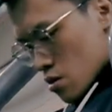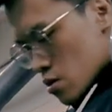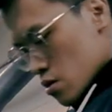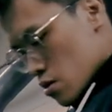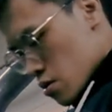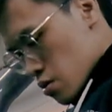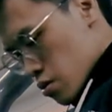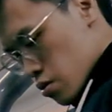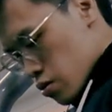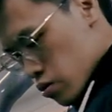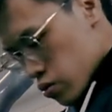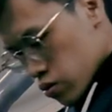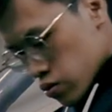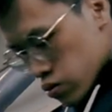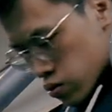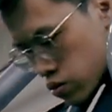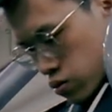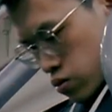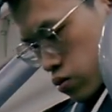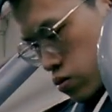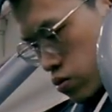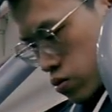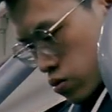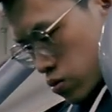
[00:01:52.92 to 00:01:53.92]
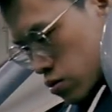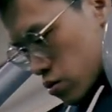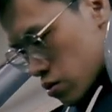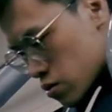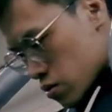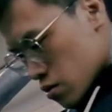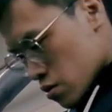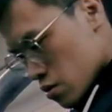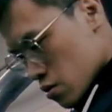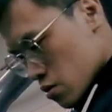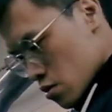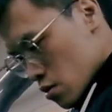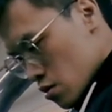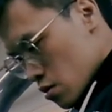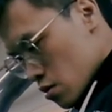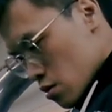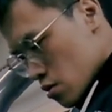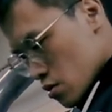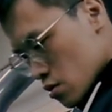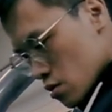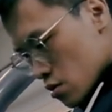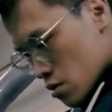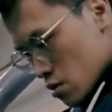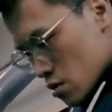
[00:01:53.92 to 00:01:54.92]
you know what? I'll just clear this up
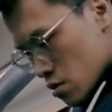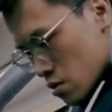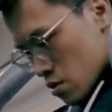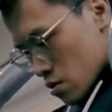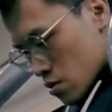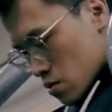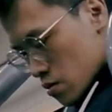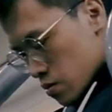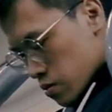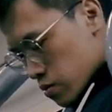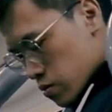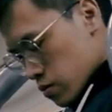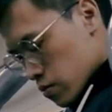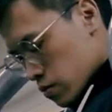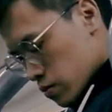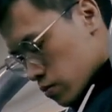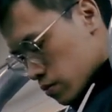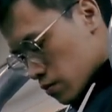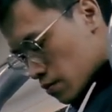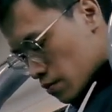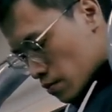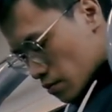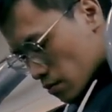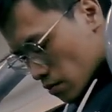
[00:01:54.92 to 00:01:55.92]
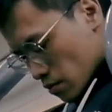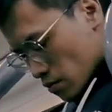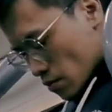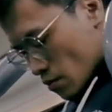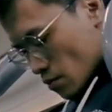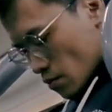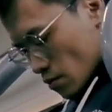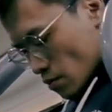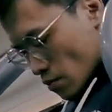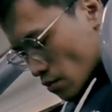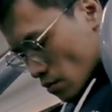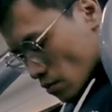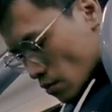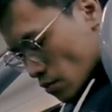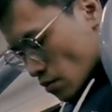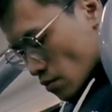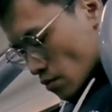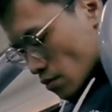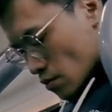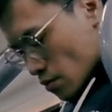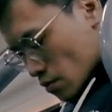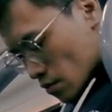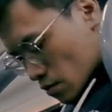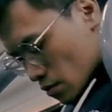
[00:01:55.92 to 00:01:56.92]
ahead before you guys get confused
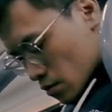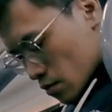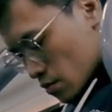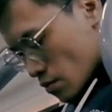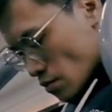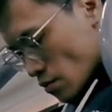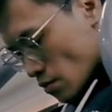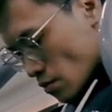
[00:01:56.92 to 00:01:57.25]
later